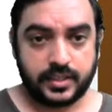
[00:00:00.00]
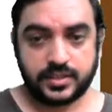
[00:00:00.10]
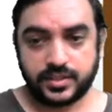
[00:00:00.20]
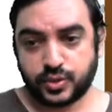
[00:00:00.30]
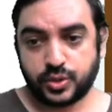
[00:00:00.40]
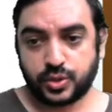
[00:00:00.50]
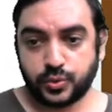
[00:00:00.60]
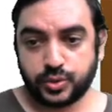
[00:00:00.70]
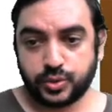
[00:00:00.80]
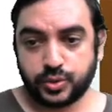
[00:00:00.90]
So
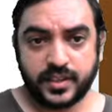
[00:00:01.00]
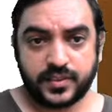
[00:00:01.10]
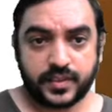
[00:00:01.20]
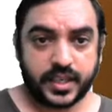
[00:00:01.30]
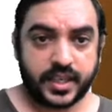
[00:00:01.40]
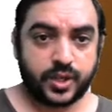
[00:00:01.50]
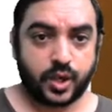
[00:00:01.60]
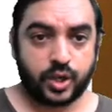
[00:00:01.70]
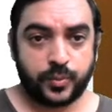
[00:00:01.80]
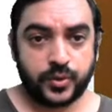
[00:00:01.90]
2-3 minutes I can
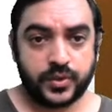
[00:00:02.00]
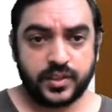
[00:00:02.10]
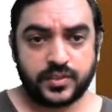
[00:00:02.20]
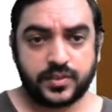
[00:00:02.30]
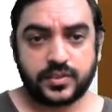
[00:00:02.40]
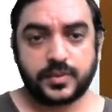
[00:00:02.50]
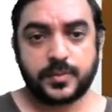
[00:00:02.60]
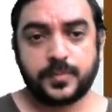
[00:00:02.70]
talk about this.